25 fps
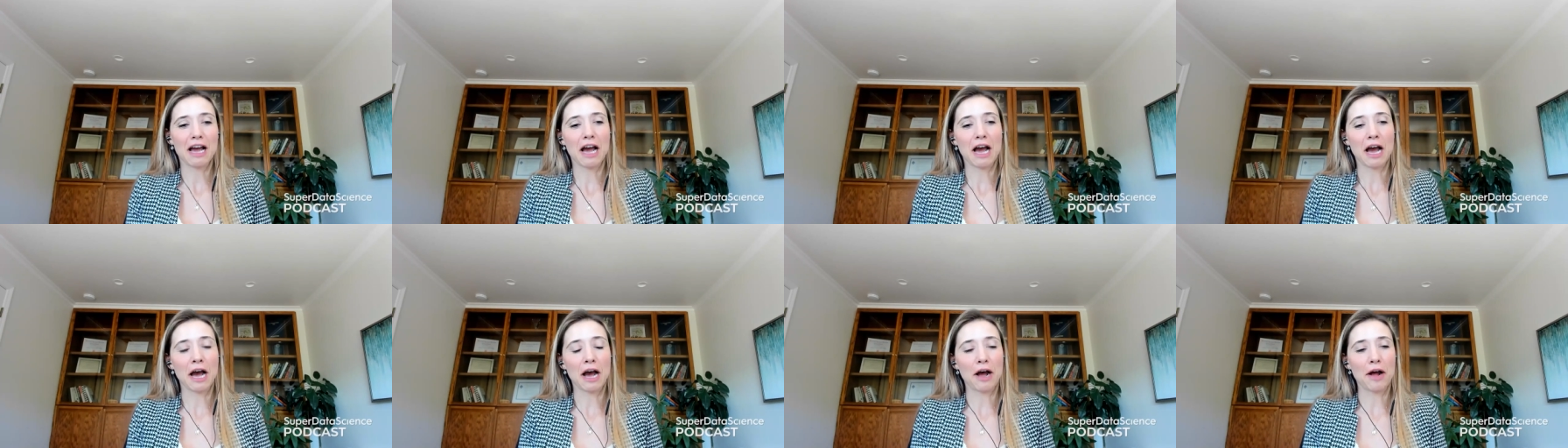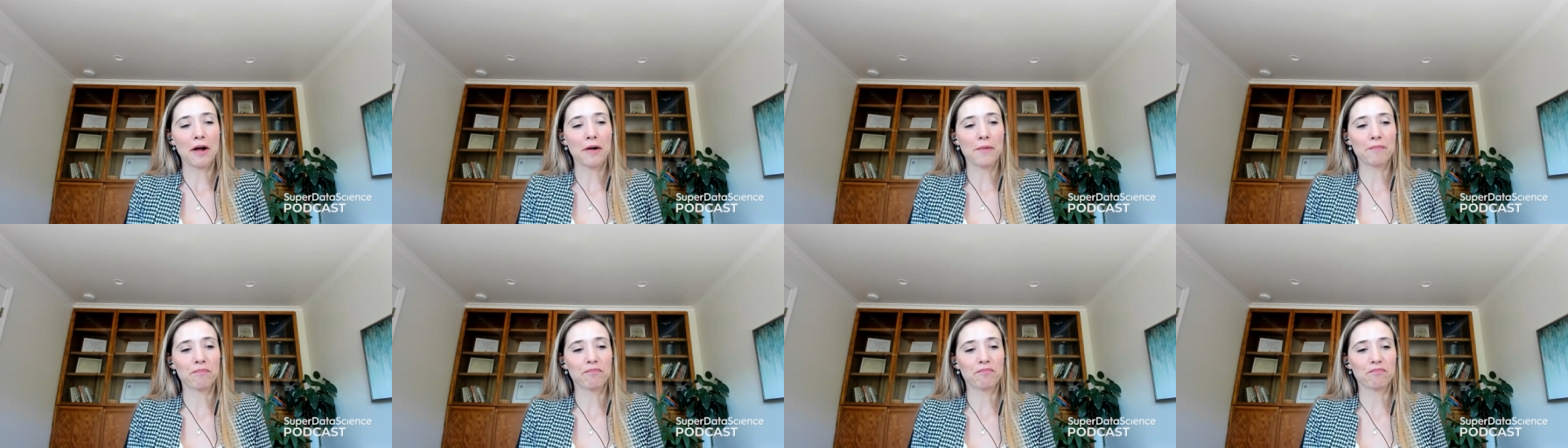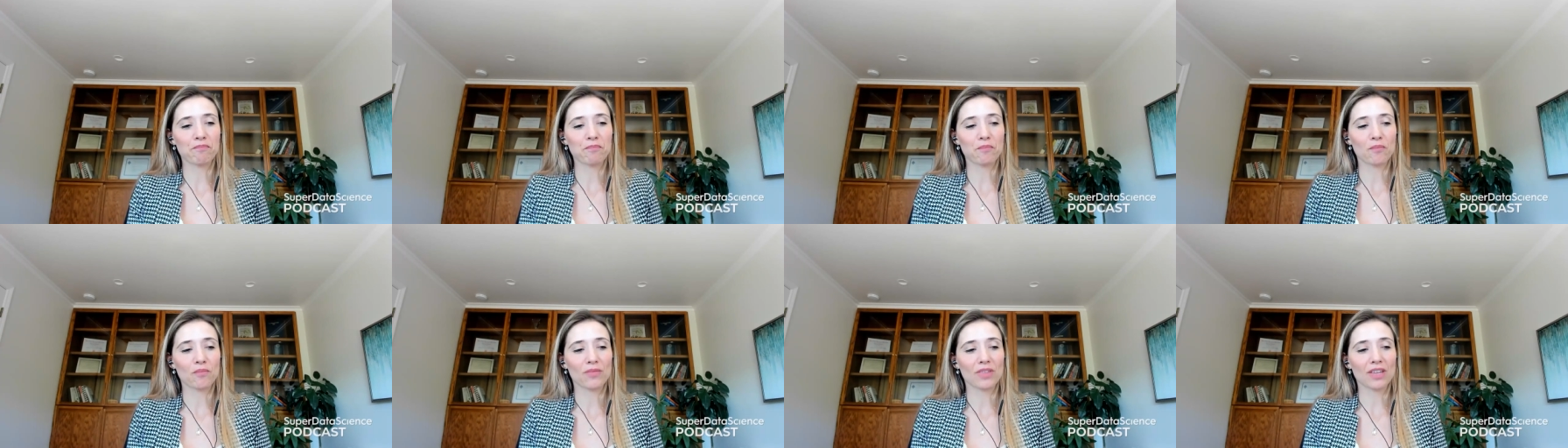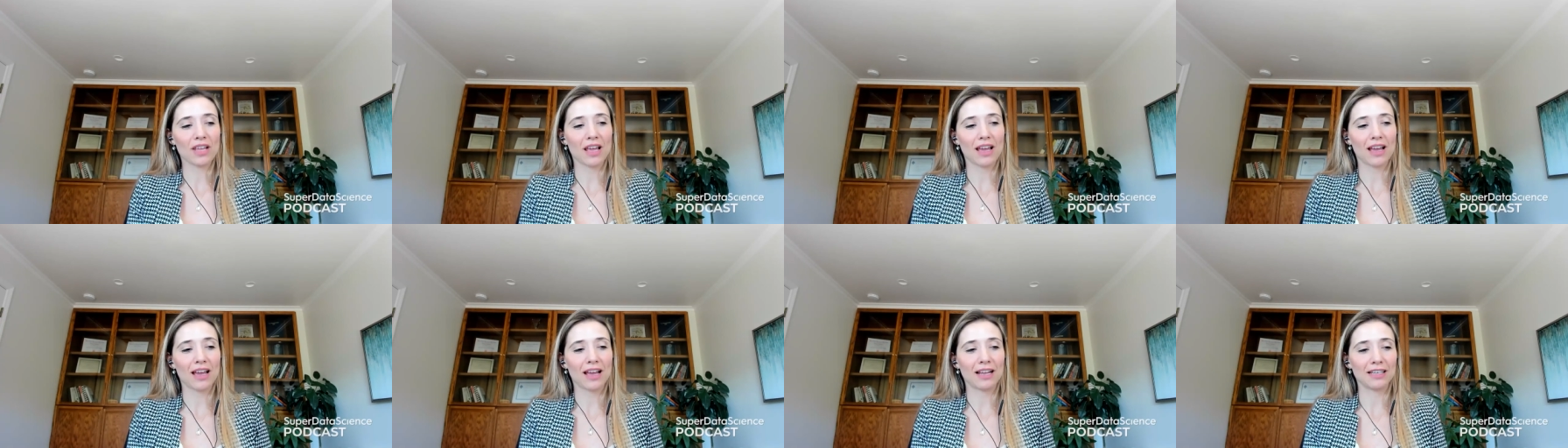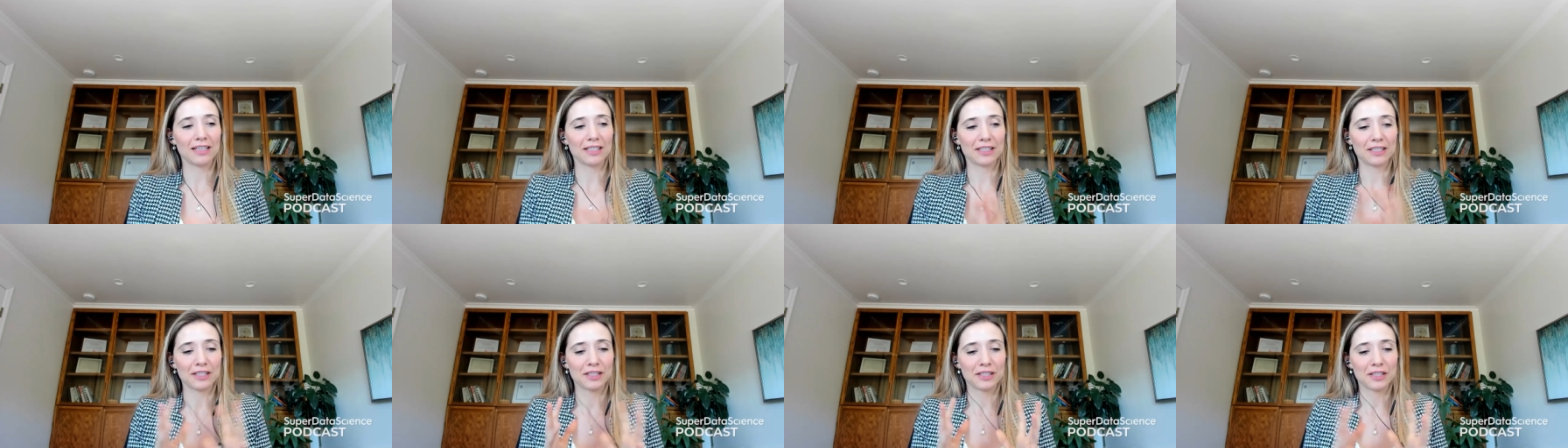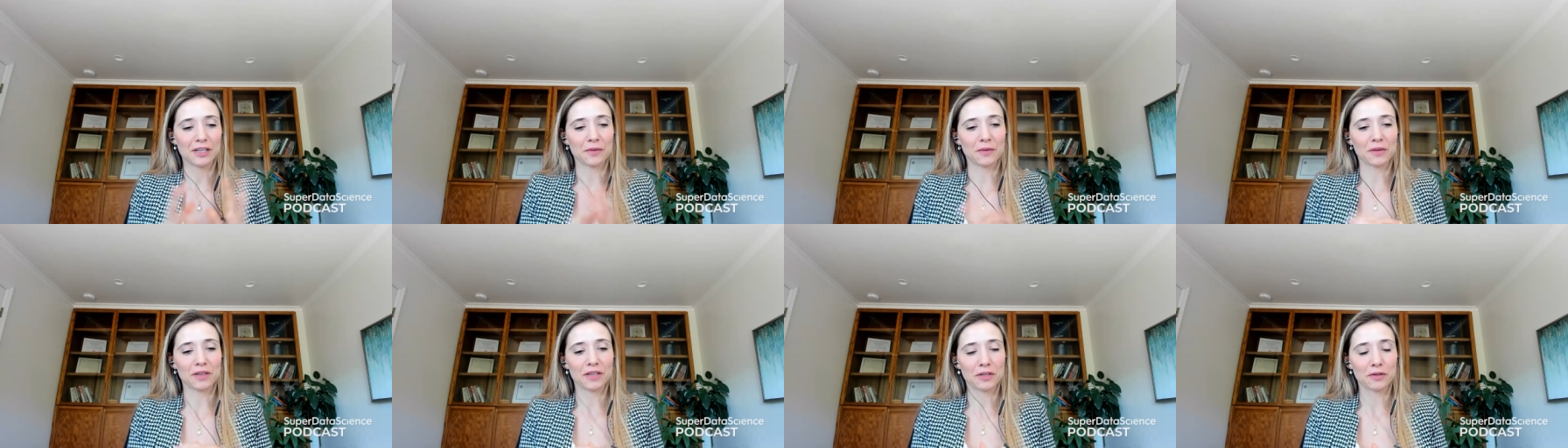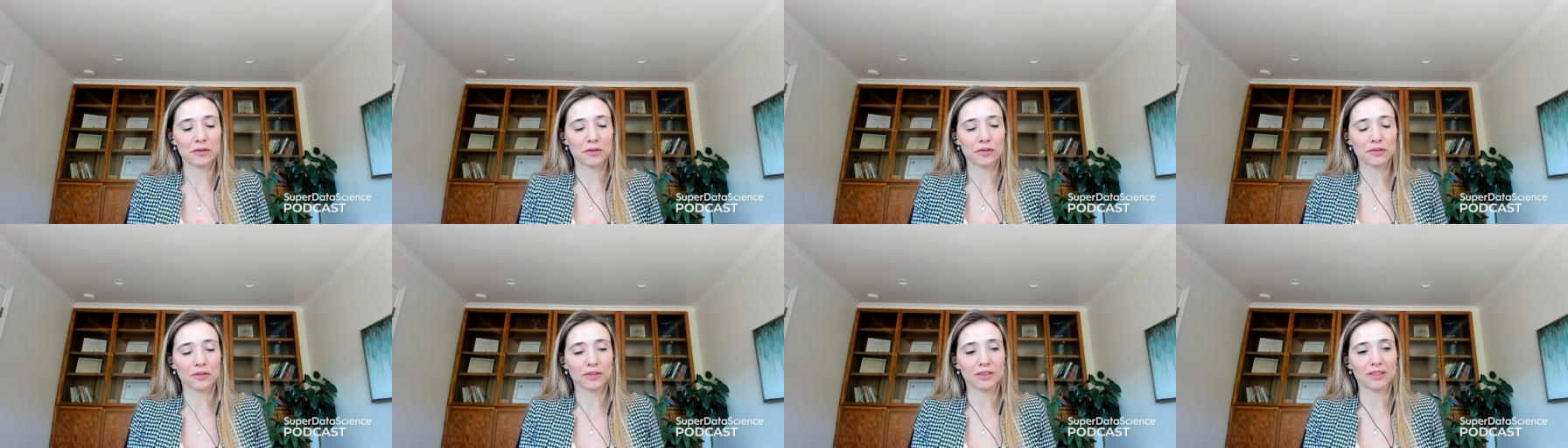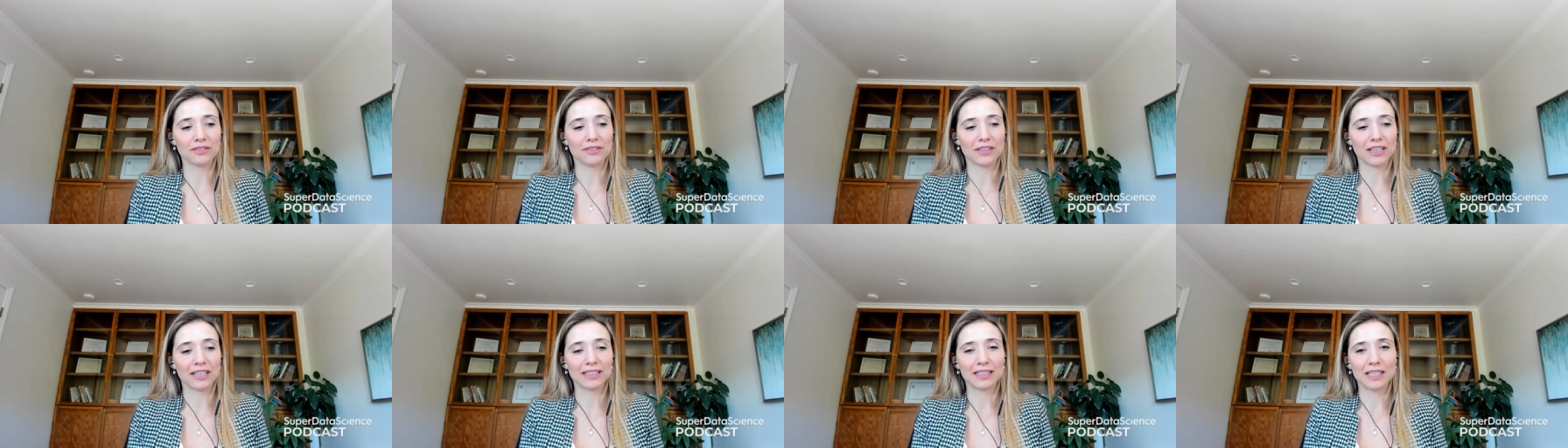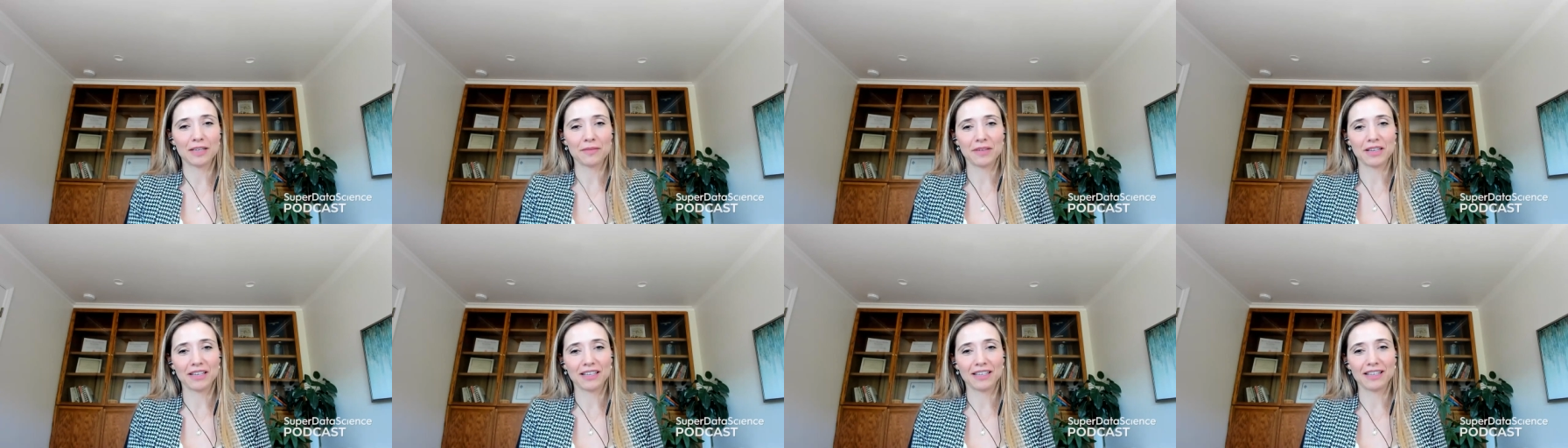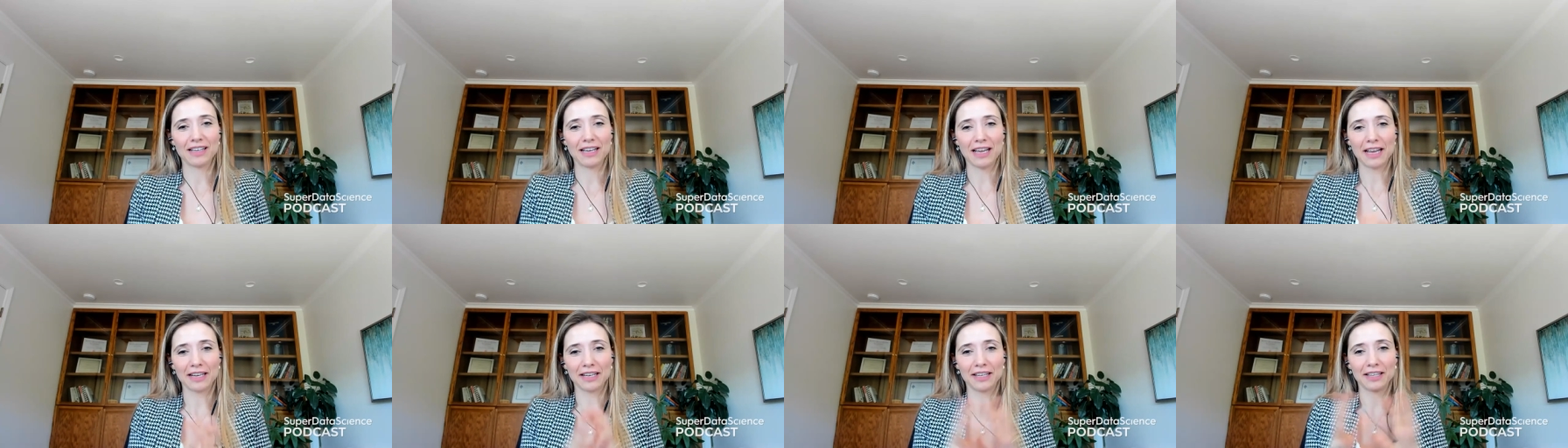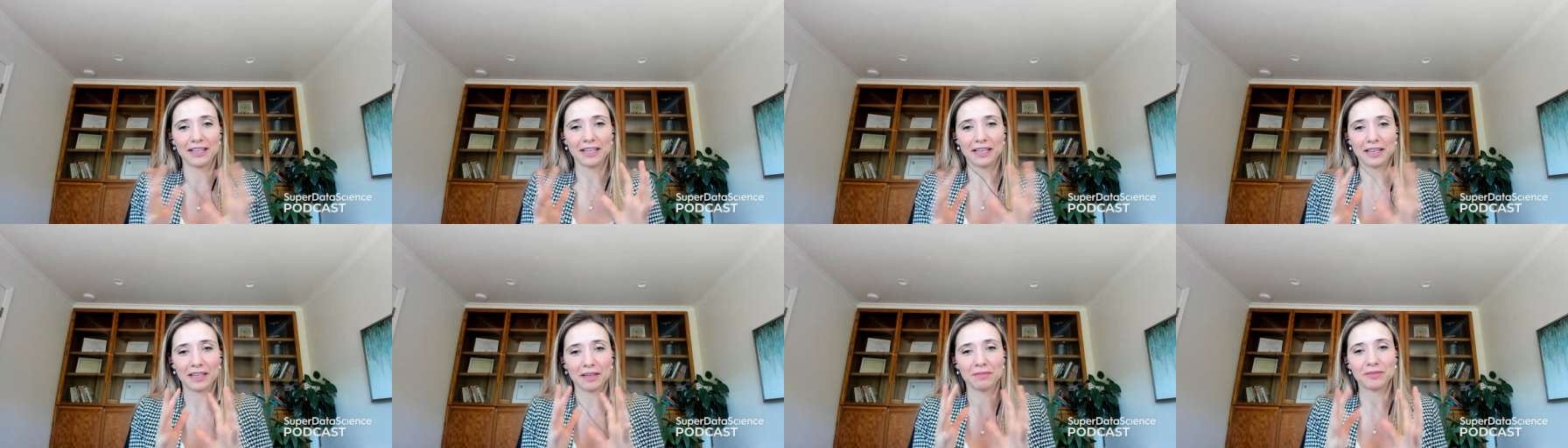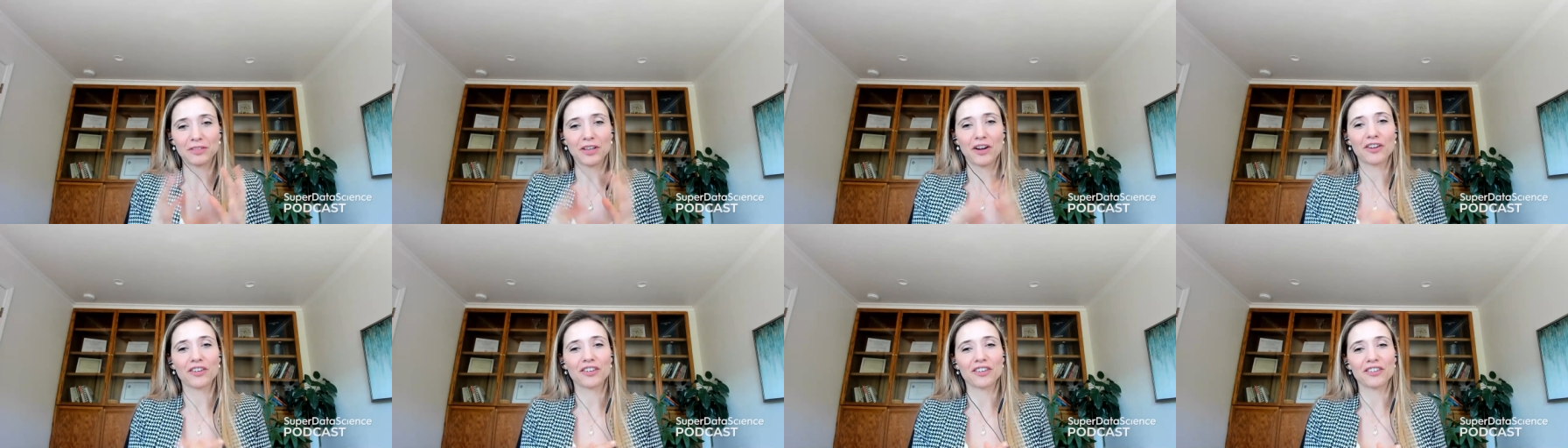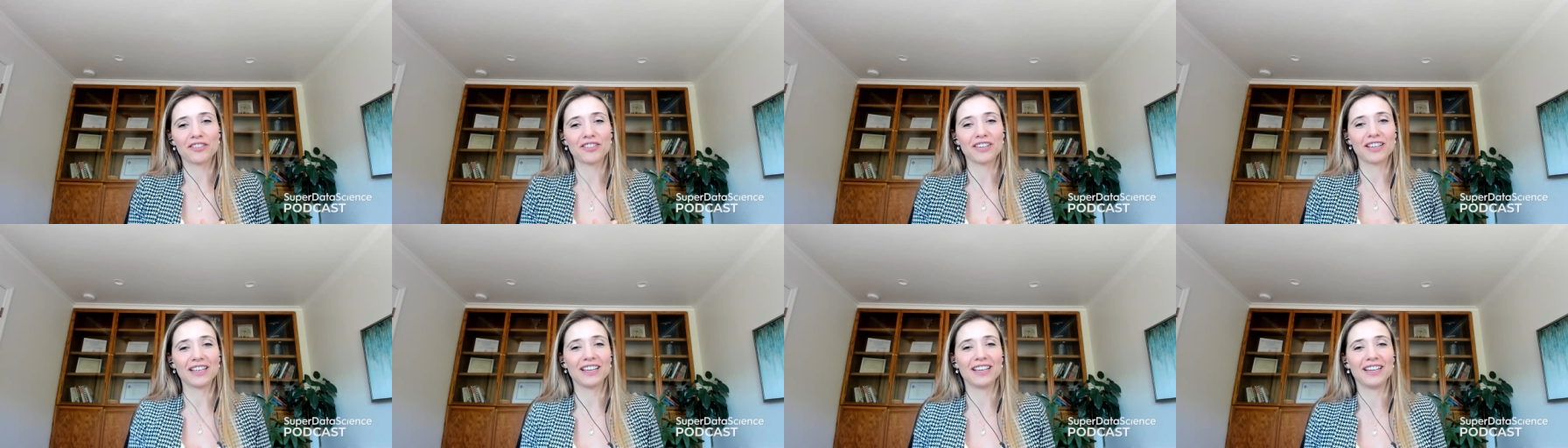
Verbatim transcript: Um, Alice is our usual victim in anything cryptography.